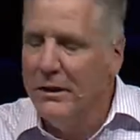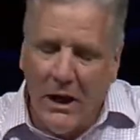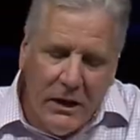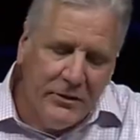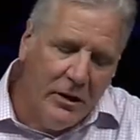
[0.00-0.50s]

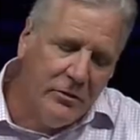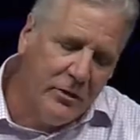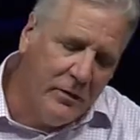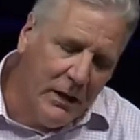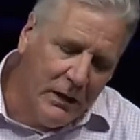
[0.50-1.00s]
And God
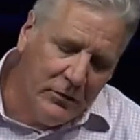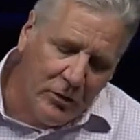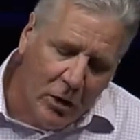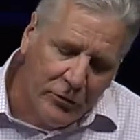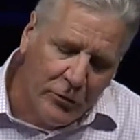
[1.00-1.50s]
tells the
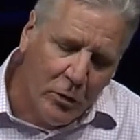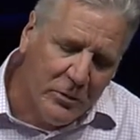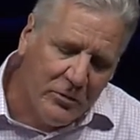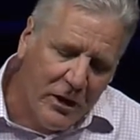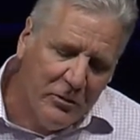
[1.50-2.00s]
Athenians
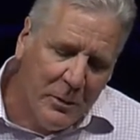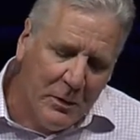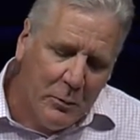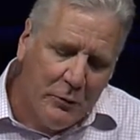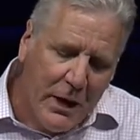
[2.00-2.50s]
also, besides
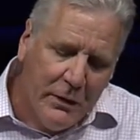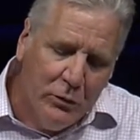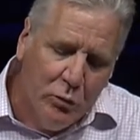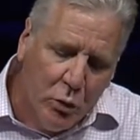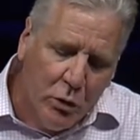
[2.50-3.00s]
being a
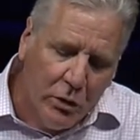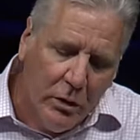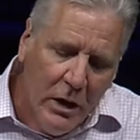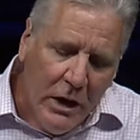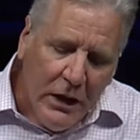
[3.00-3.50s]
provider and
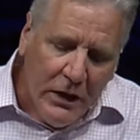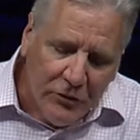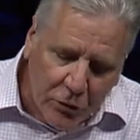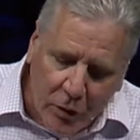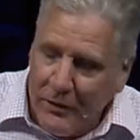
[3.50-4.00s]
ruler,
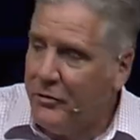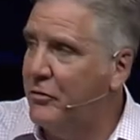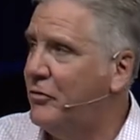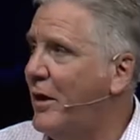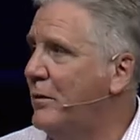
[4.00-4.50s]
he's a
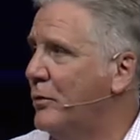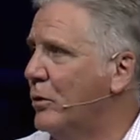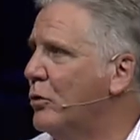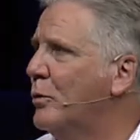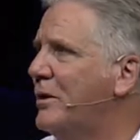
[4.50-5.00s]
gracious
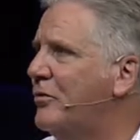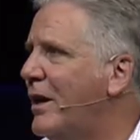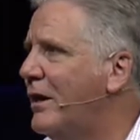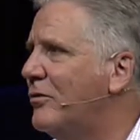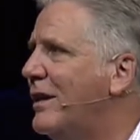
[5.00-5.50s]
Savior. Look what he
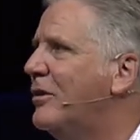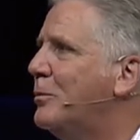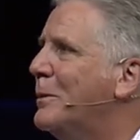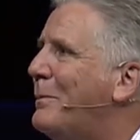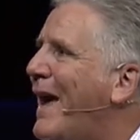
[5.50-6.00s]
says. He
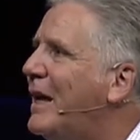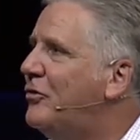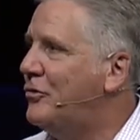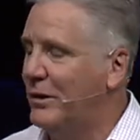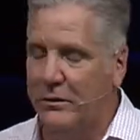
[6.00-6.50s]
has been
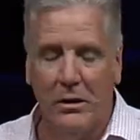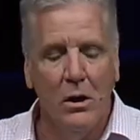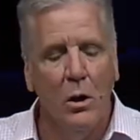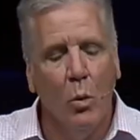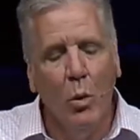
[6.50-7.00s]
patient
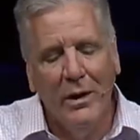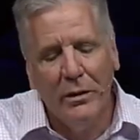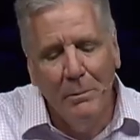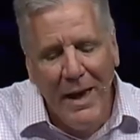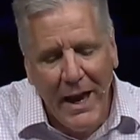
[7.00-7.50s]

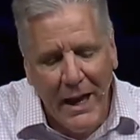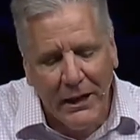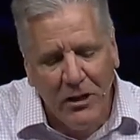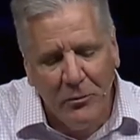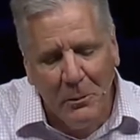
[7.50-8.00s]
with
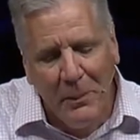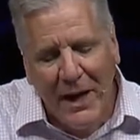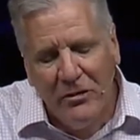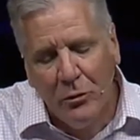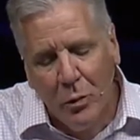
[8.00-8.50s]
man. He's been
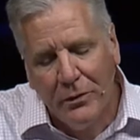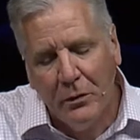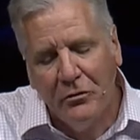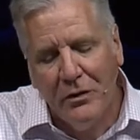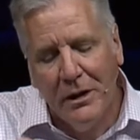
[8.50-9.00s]
patient with
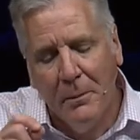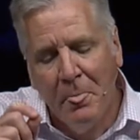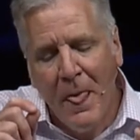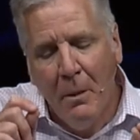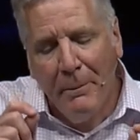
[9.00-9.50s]
our sin,
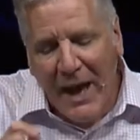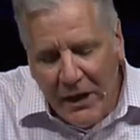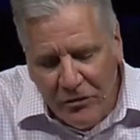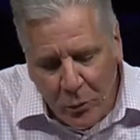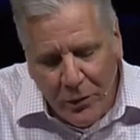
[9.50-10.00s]

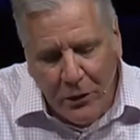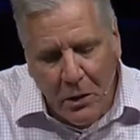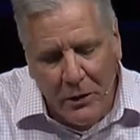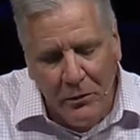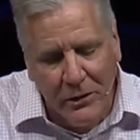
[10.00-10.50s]
patient with
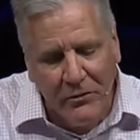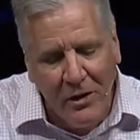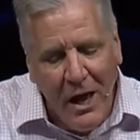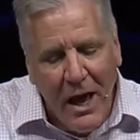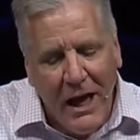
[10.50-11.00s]
our
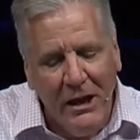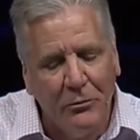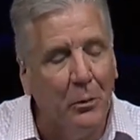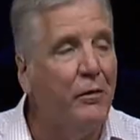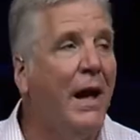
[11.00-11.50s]
ignorance.
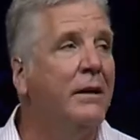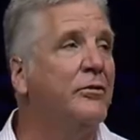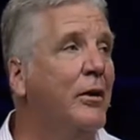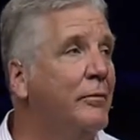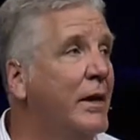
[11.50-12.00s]
He's
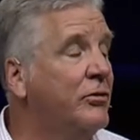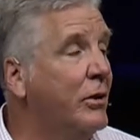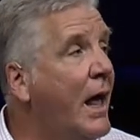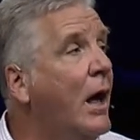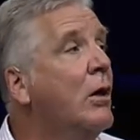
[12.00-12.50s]
provided
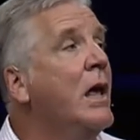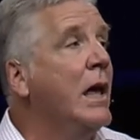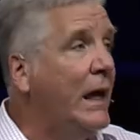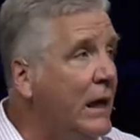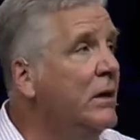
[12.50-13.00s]
salvation. Now,
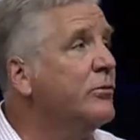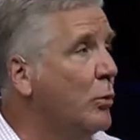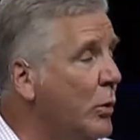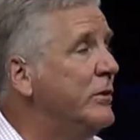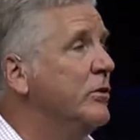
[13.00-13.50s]
he
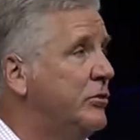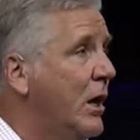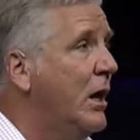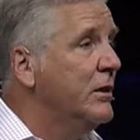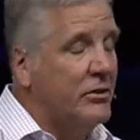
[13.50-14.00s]
is going to
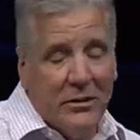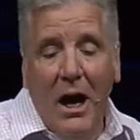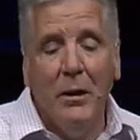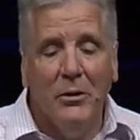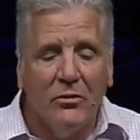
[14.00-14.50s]
judge. A
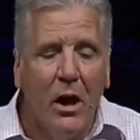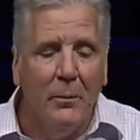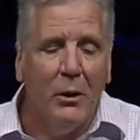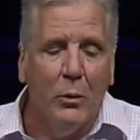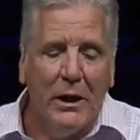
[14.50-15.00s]
time is
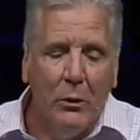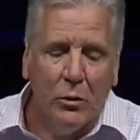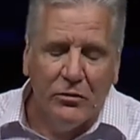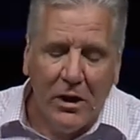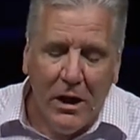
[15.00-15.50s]
coming when he
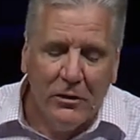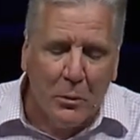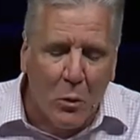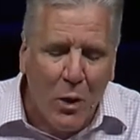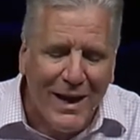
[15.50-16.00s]
will
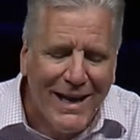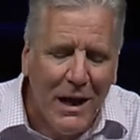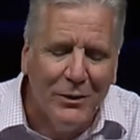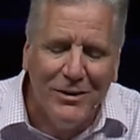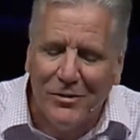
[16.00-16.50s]
judge, but right
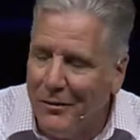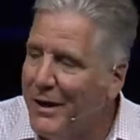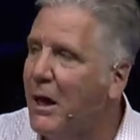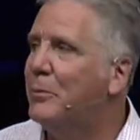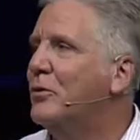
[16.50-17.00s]
now he's
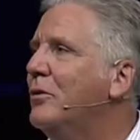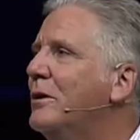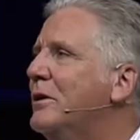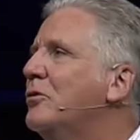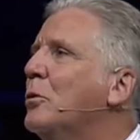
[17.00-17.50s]
giving
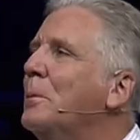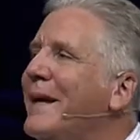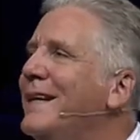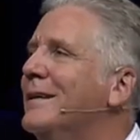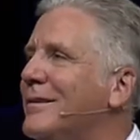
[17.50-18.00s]
opportunity to
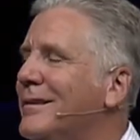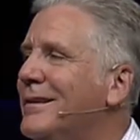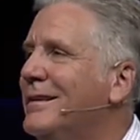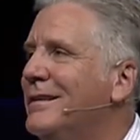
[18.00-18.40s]
repent.